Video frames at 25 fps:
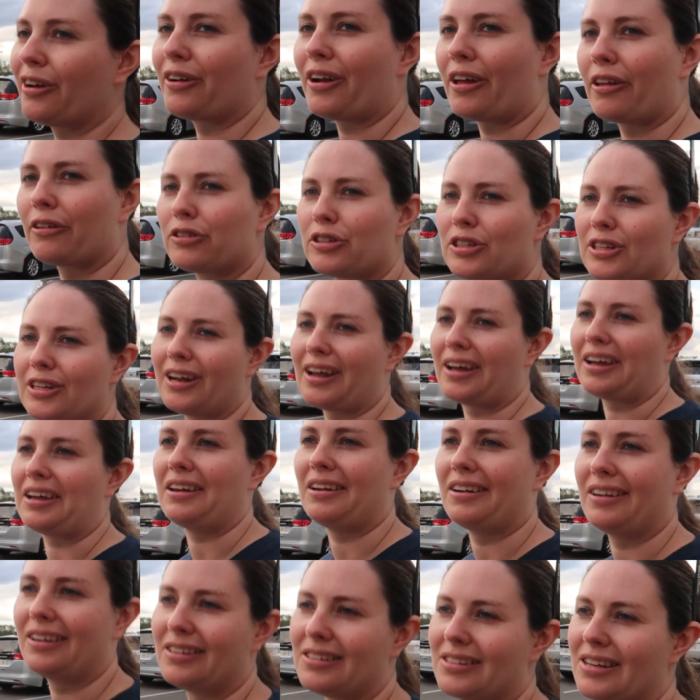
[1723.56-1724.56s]
$300 a
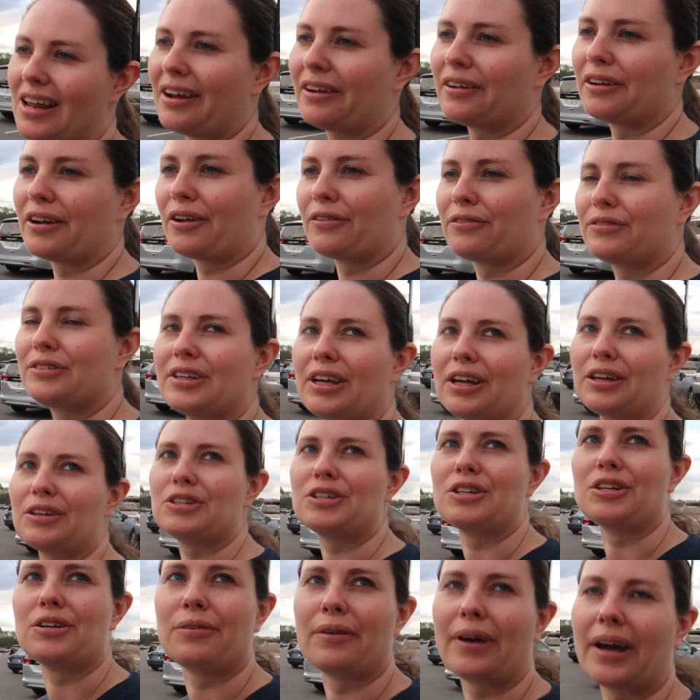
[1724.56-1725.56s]
night is not enough to get
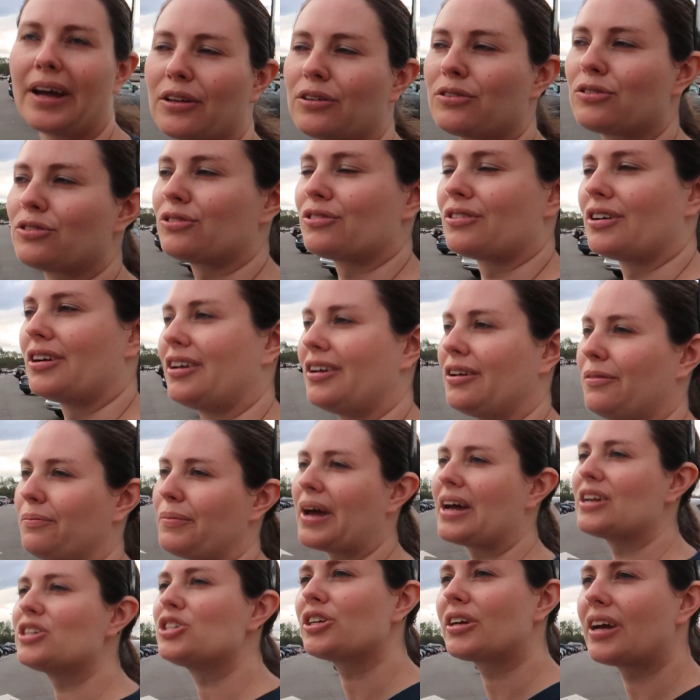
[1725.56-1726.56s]
you extra
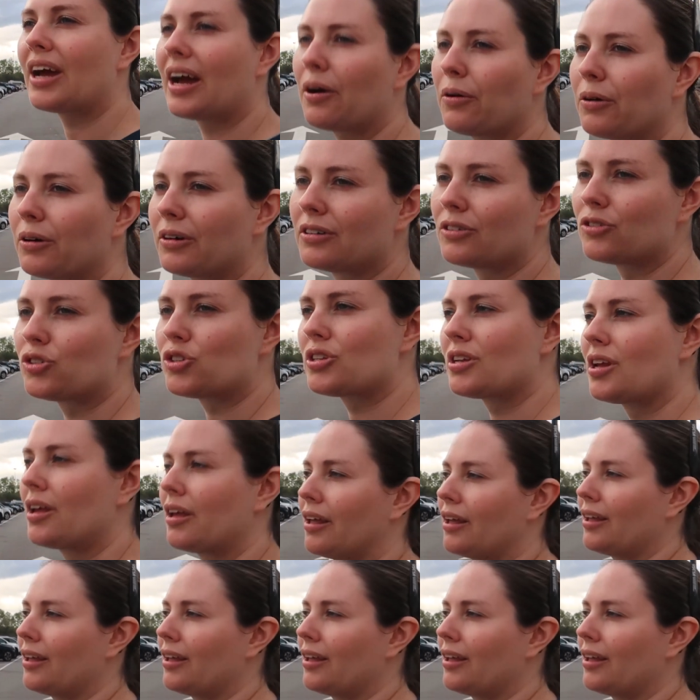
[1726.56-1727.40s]
magic hours,